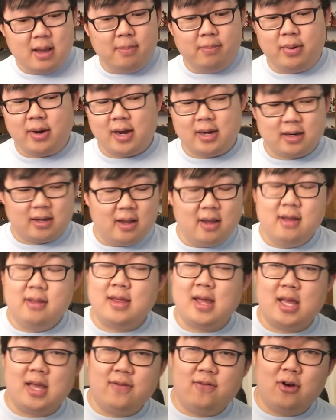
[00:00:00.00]
But
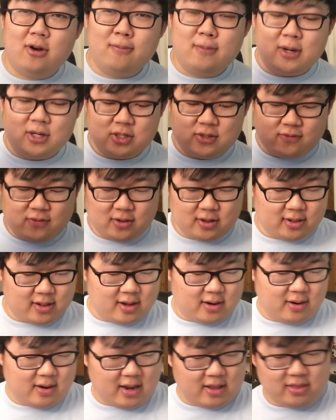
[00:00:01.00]
thank you very much for the
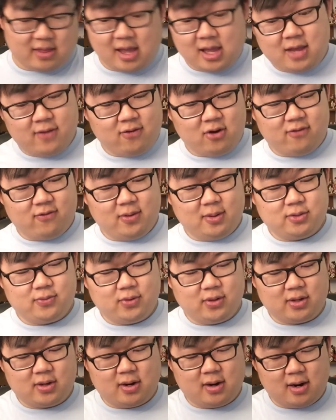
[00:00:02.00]
letter, and thank you very much for
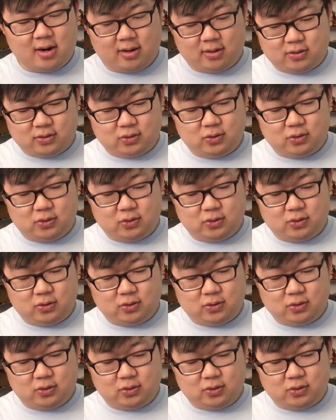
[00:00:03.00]
the card.